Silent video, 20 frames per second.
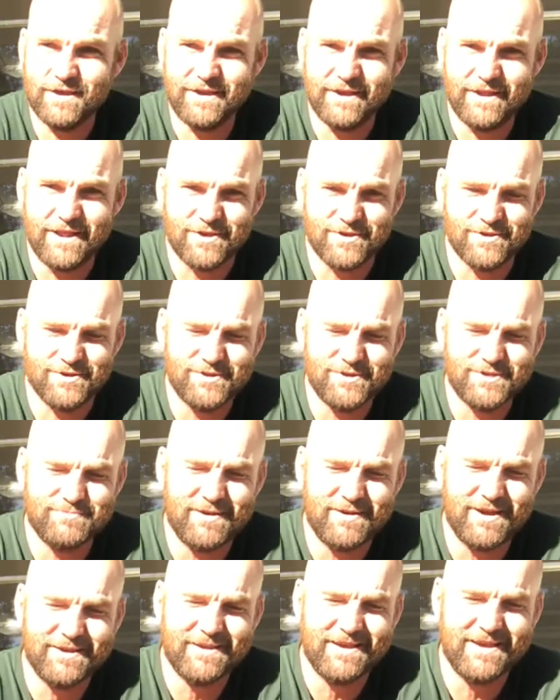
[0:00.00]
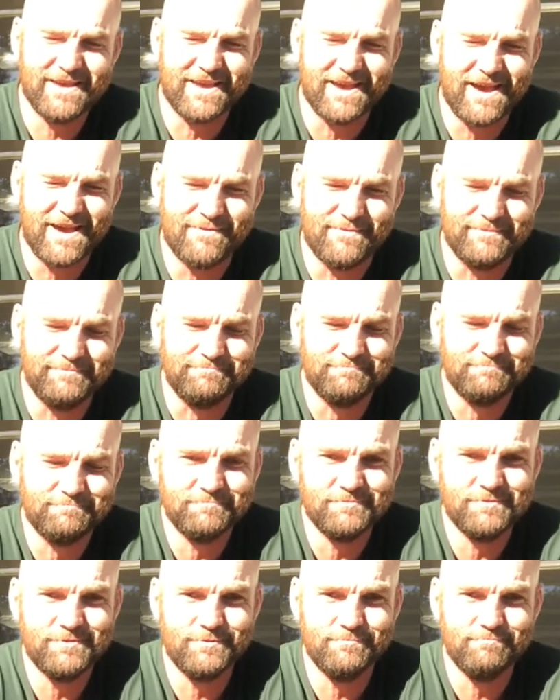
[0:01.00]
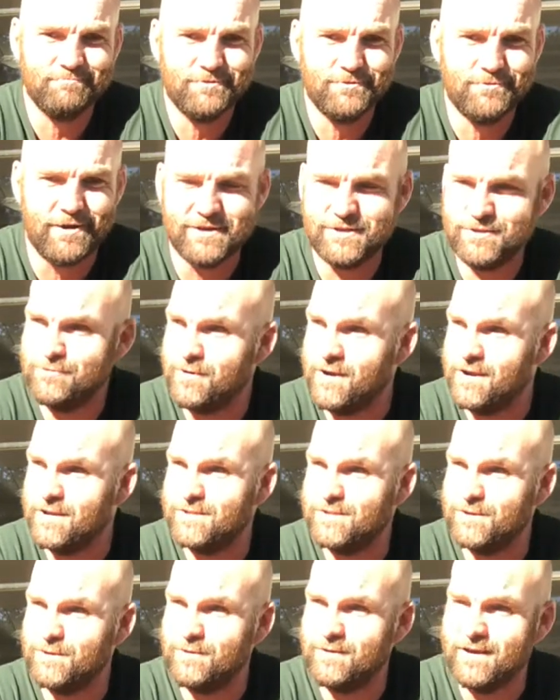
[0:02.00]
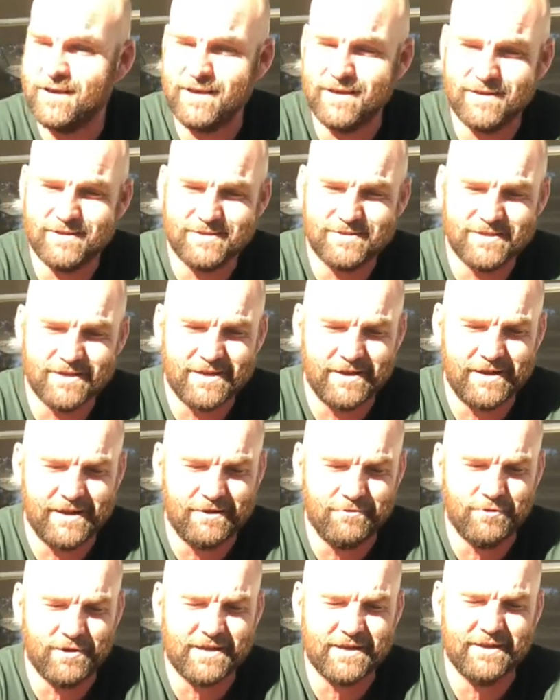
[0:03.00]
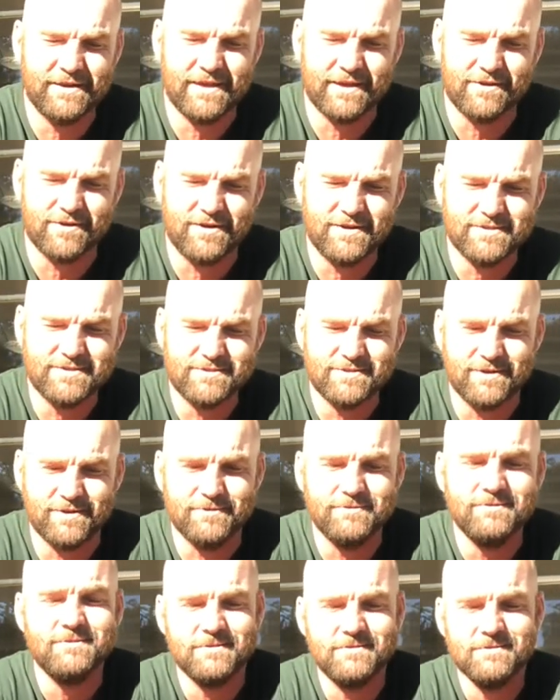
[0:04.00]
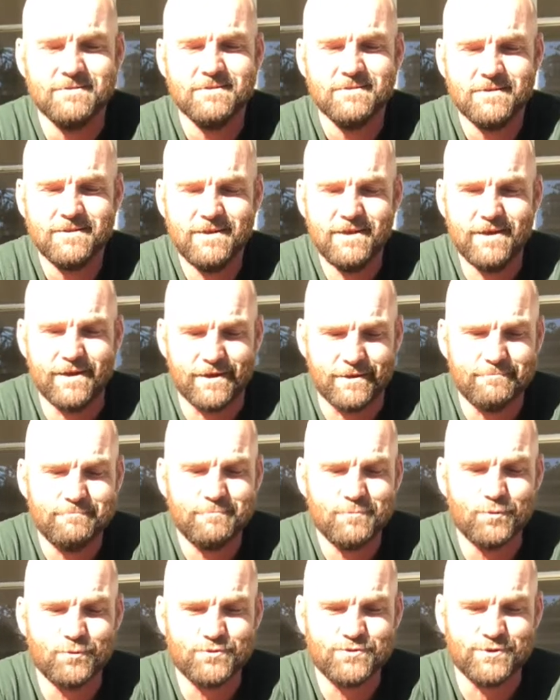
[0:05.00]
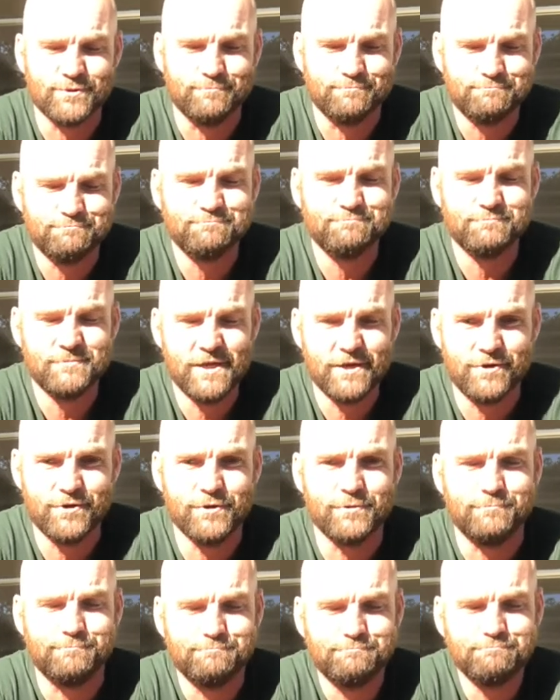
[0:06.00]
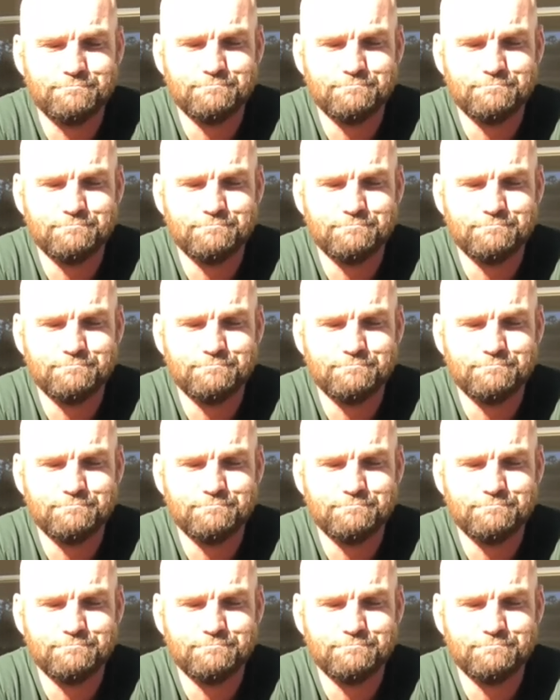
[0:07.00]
g'day, huge, mate. How you going? Great to connect, reconnect, guys. So, yeah, awesome. Yeah, good.